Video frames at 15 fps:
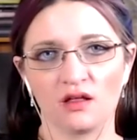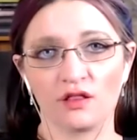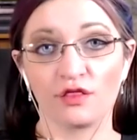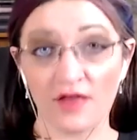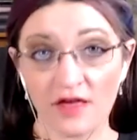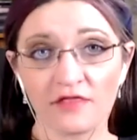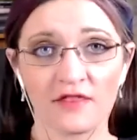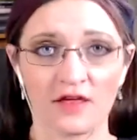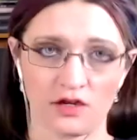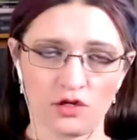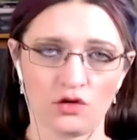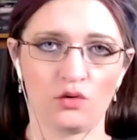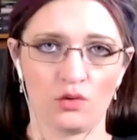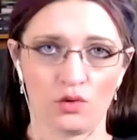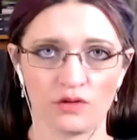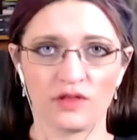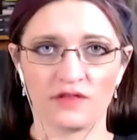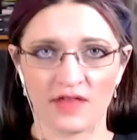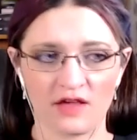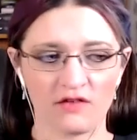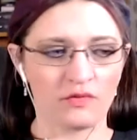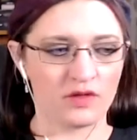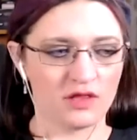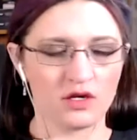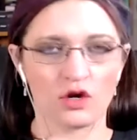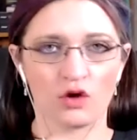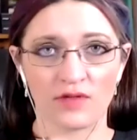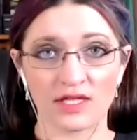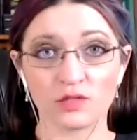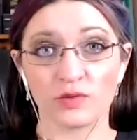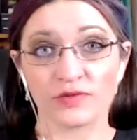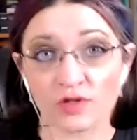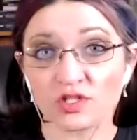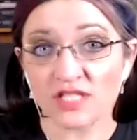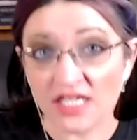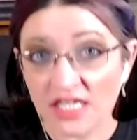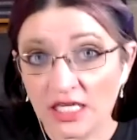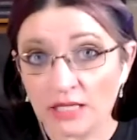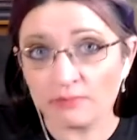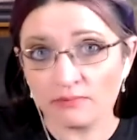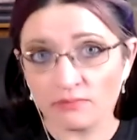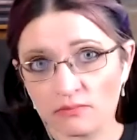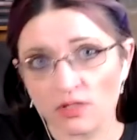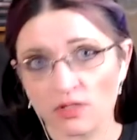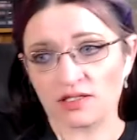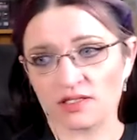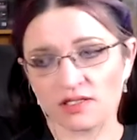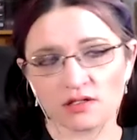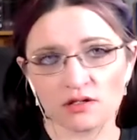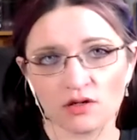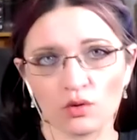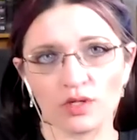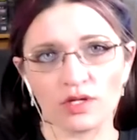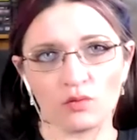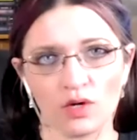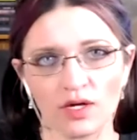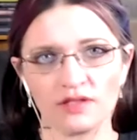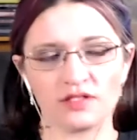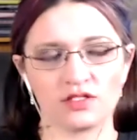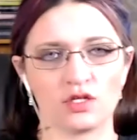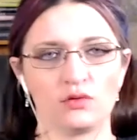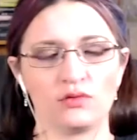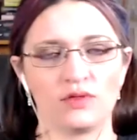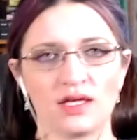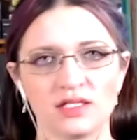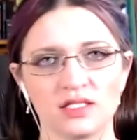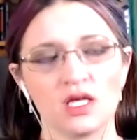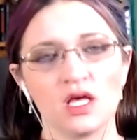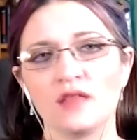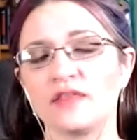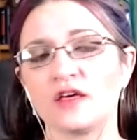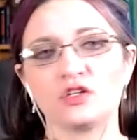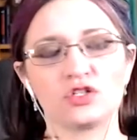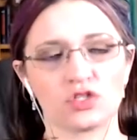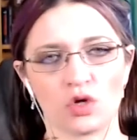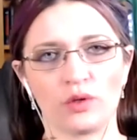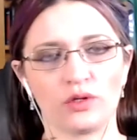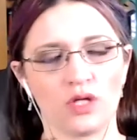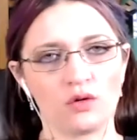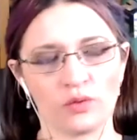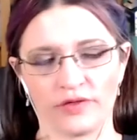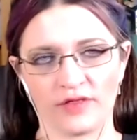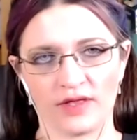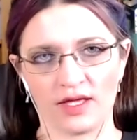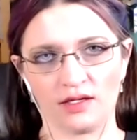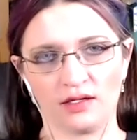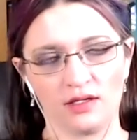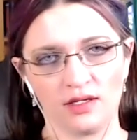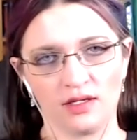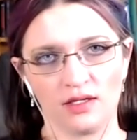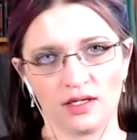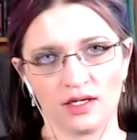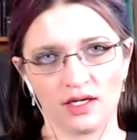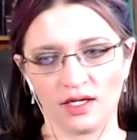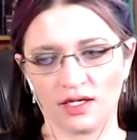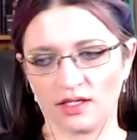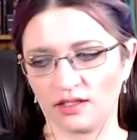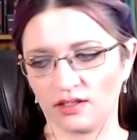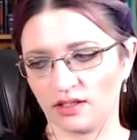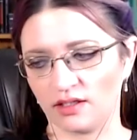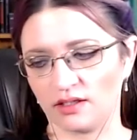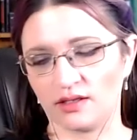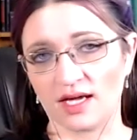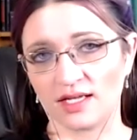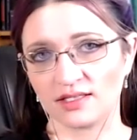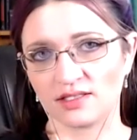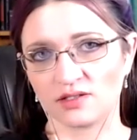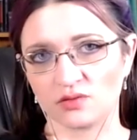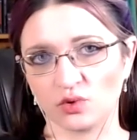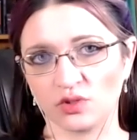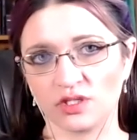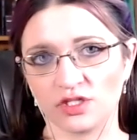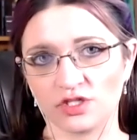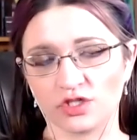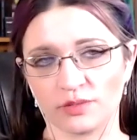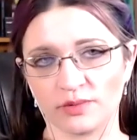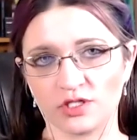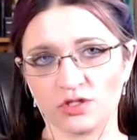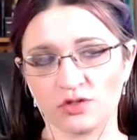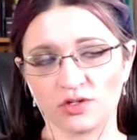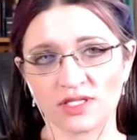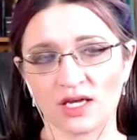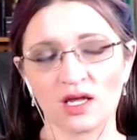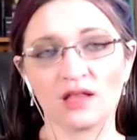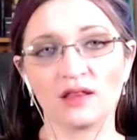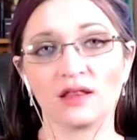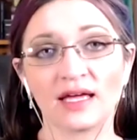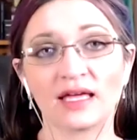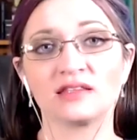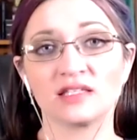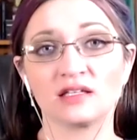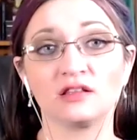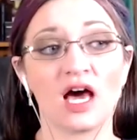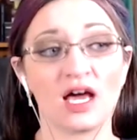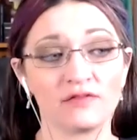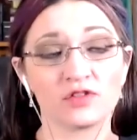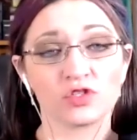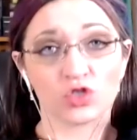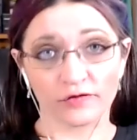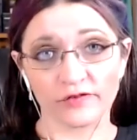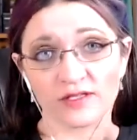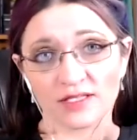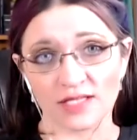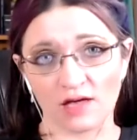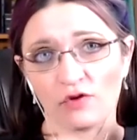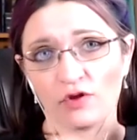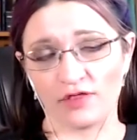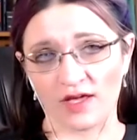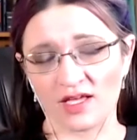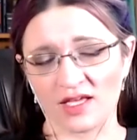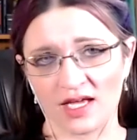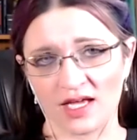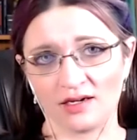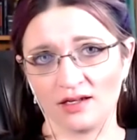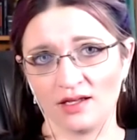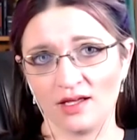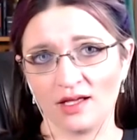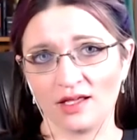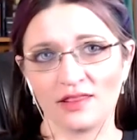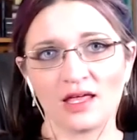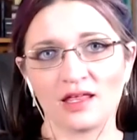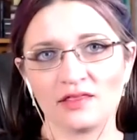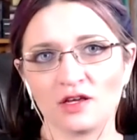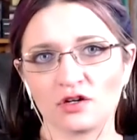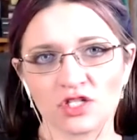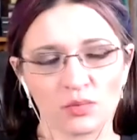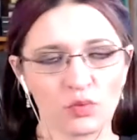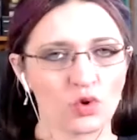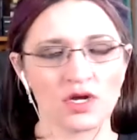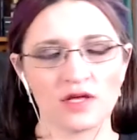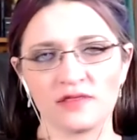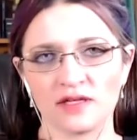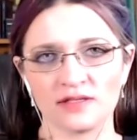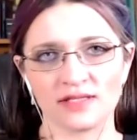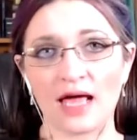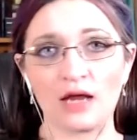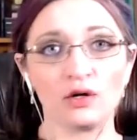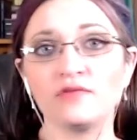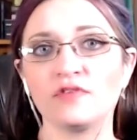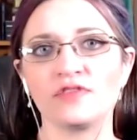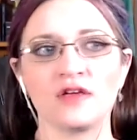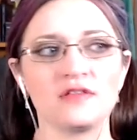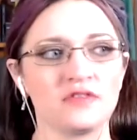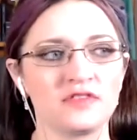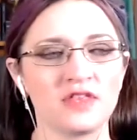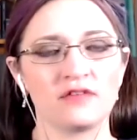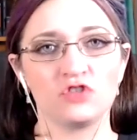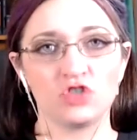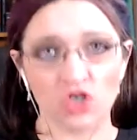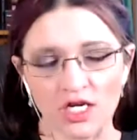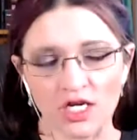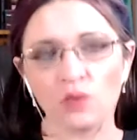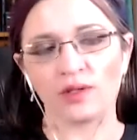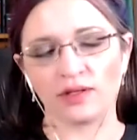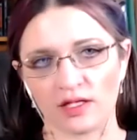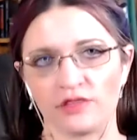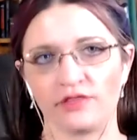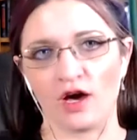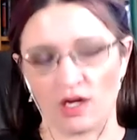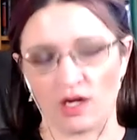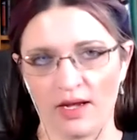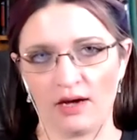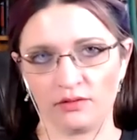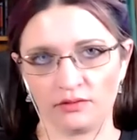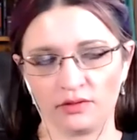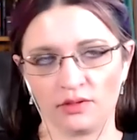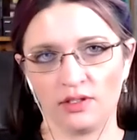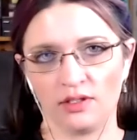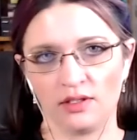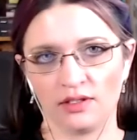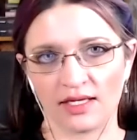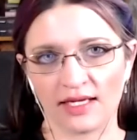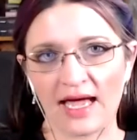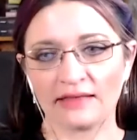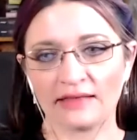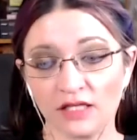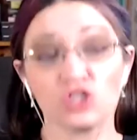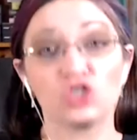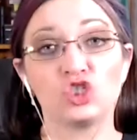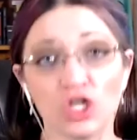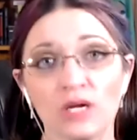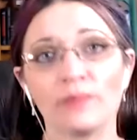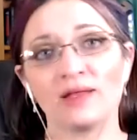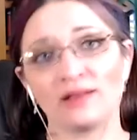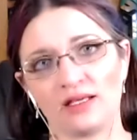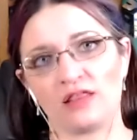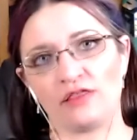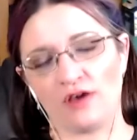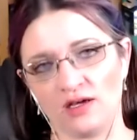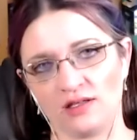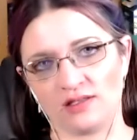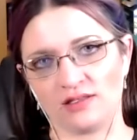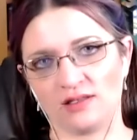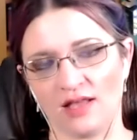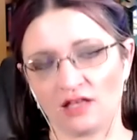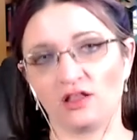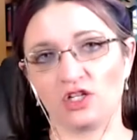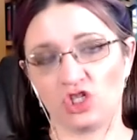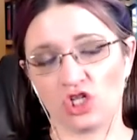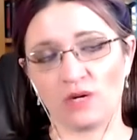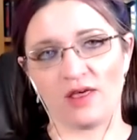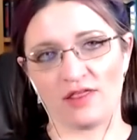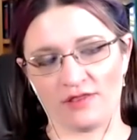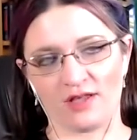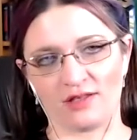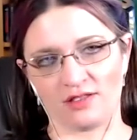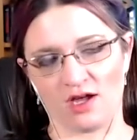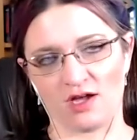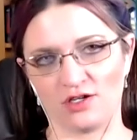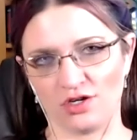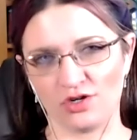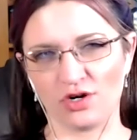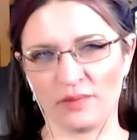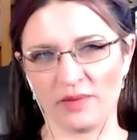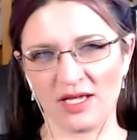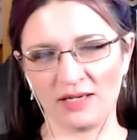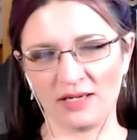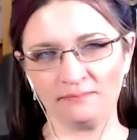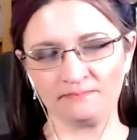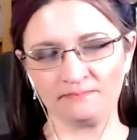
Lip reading: think they do, or that they've that's what their team is going with, so they just go along with it, and that's really disturbing too, because it's a lot of surface level thinking. They're supporting things that I don't even think that they've genuinely thought about, like had legitimate thoughts on, you know what I mean?